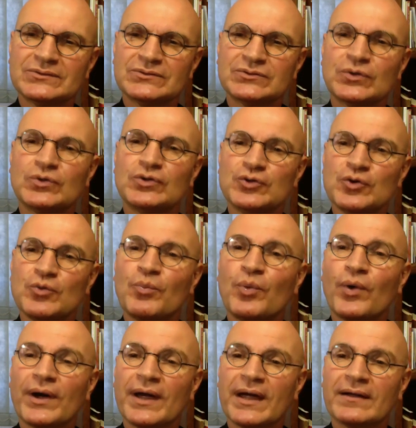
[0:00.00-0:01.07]
to a new
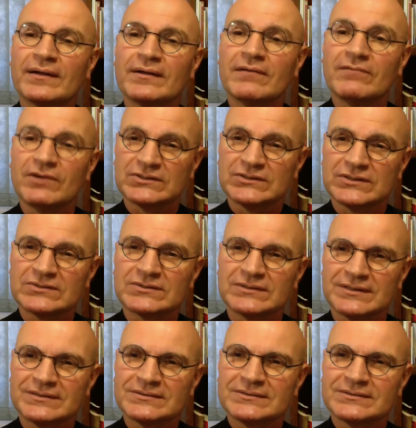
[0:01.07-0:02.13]
plane of
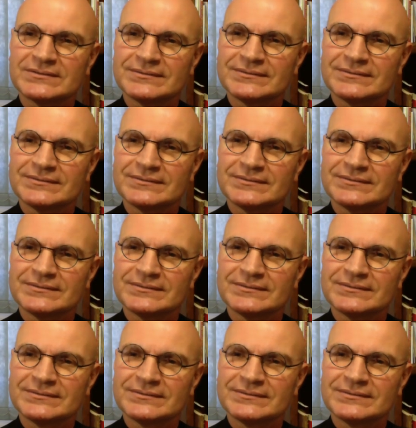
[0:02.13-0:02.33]
existence.